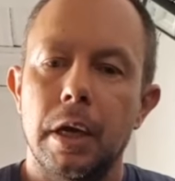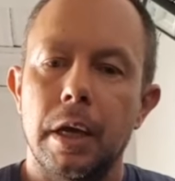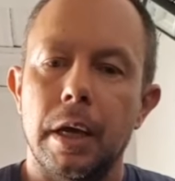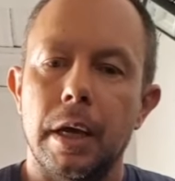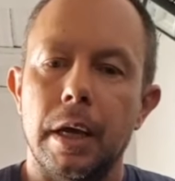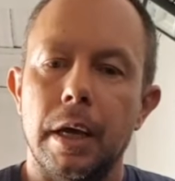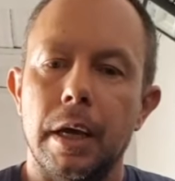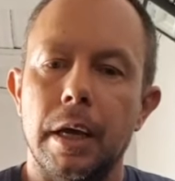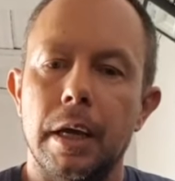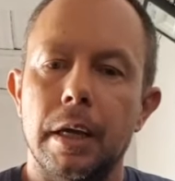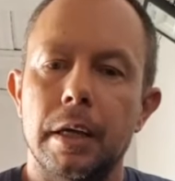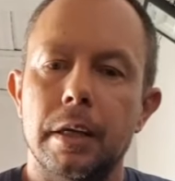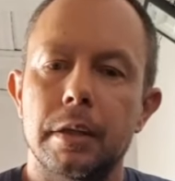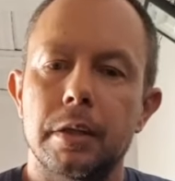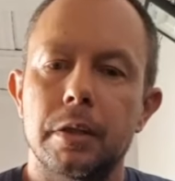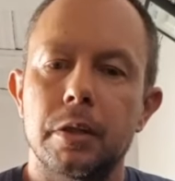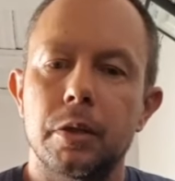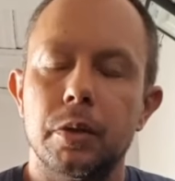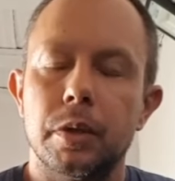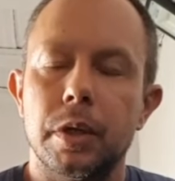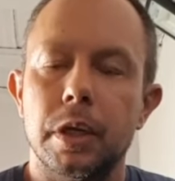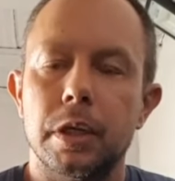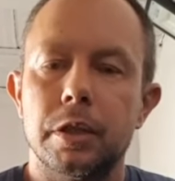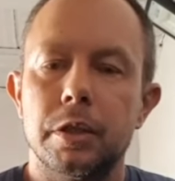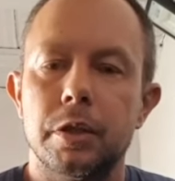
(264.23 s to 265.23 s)
And you
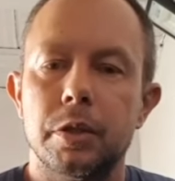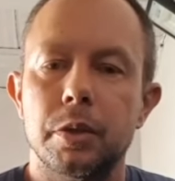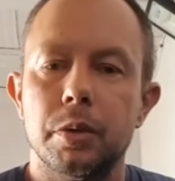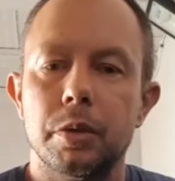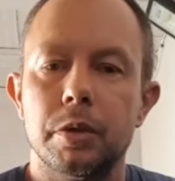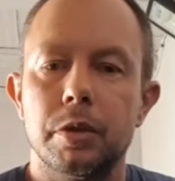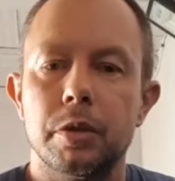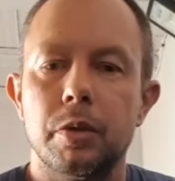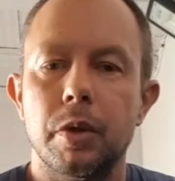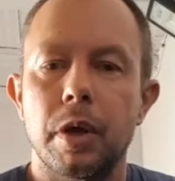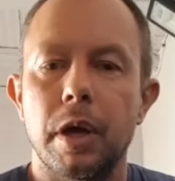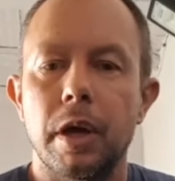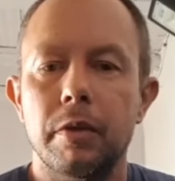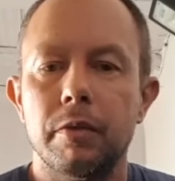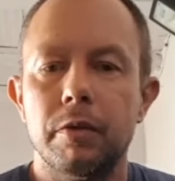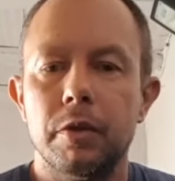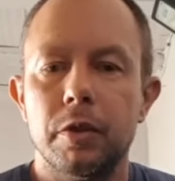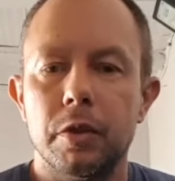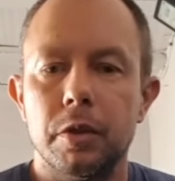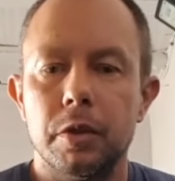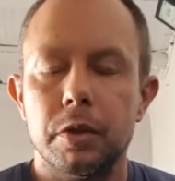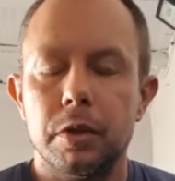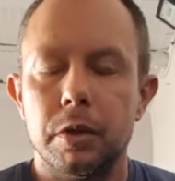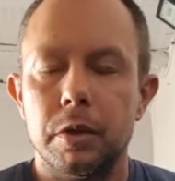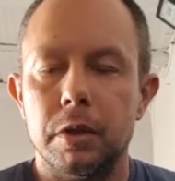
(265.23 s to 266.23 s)
can choose to have
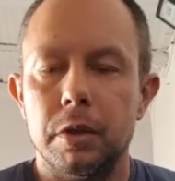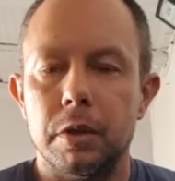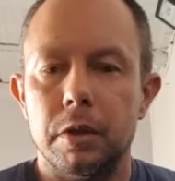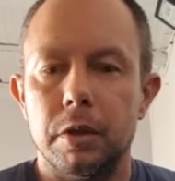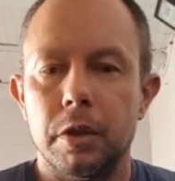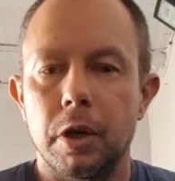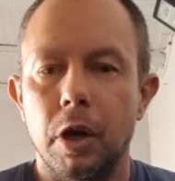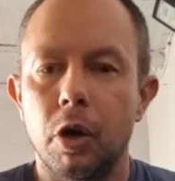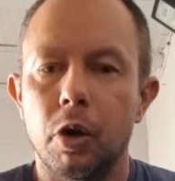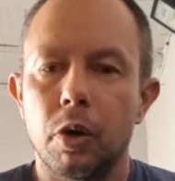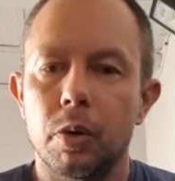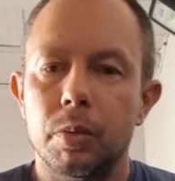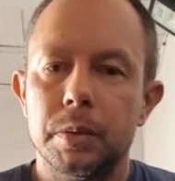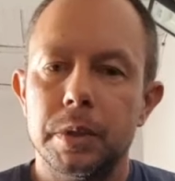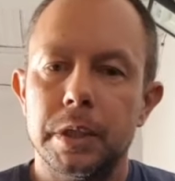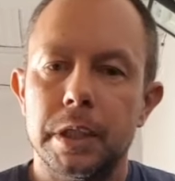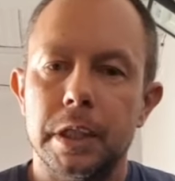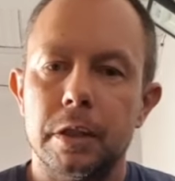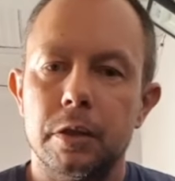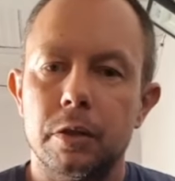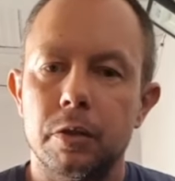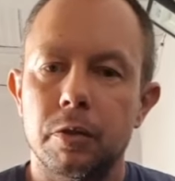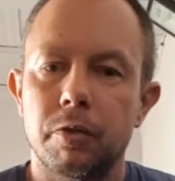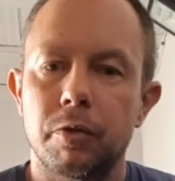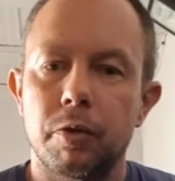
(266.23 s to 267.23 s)
your
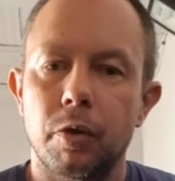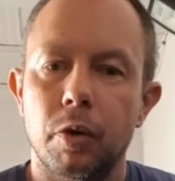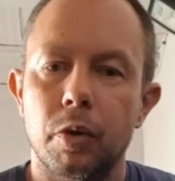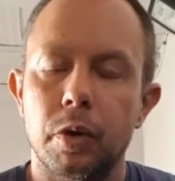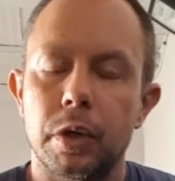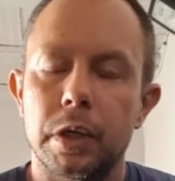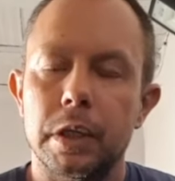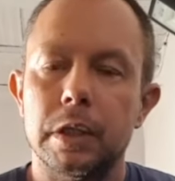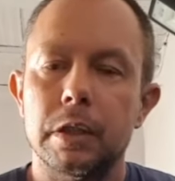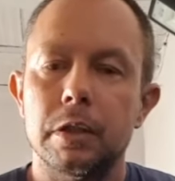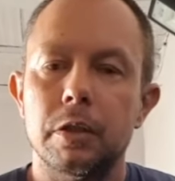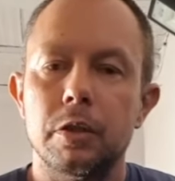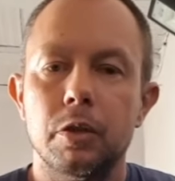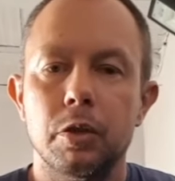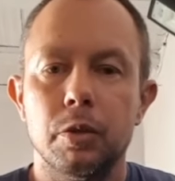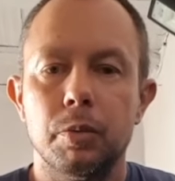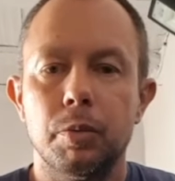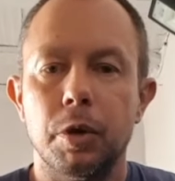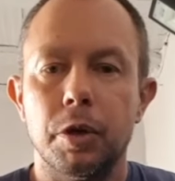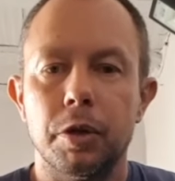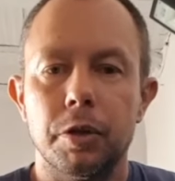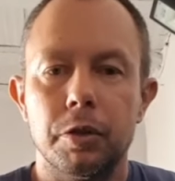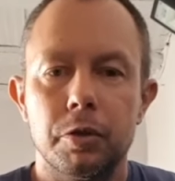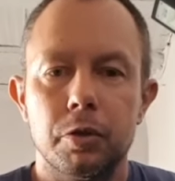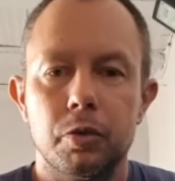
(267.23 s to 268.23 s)
om604 in
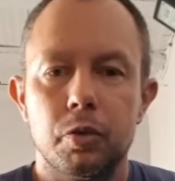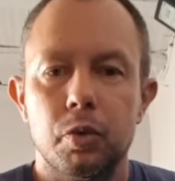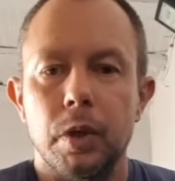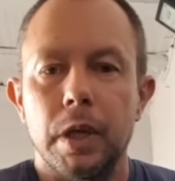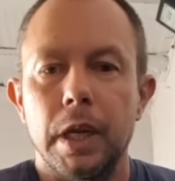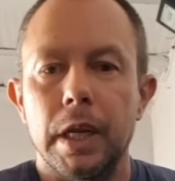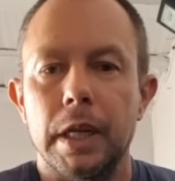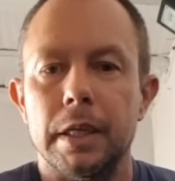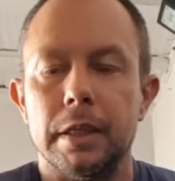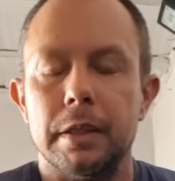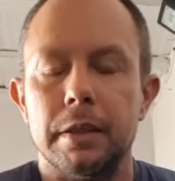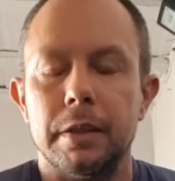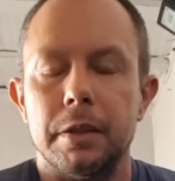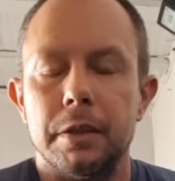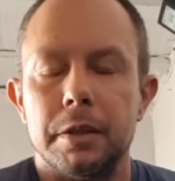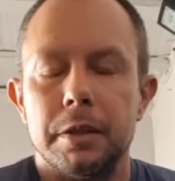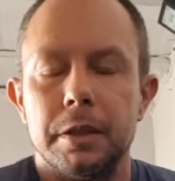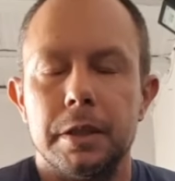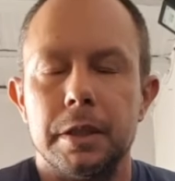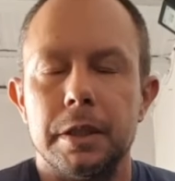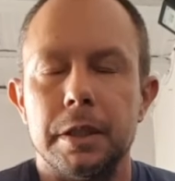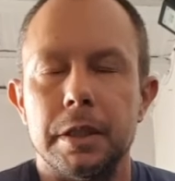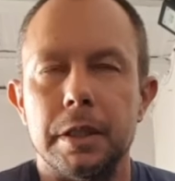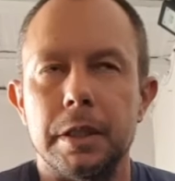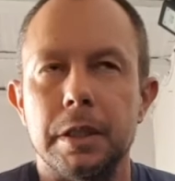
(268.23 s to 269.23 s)
2.3
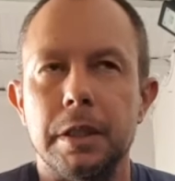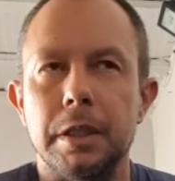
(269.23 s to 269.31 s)
liters.